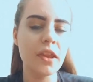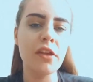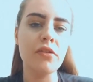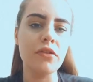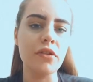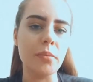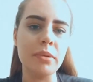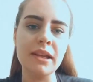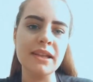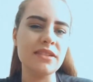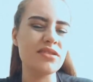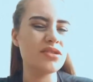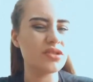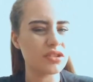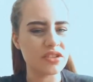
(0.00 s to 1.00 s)
So please
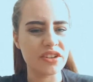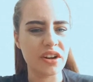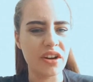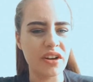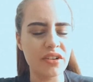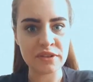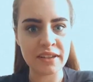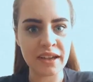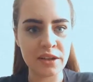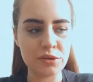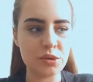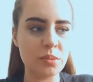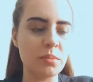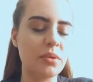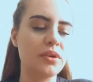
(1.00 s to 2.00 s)
just start the
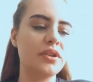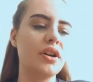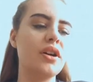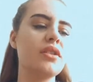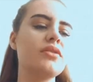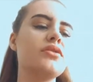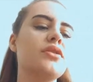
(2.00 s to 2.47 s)
actual product.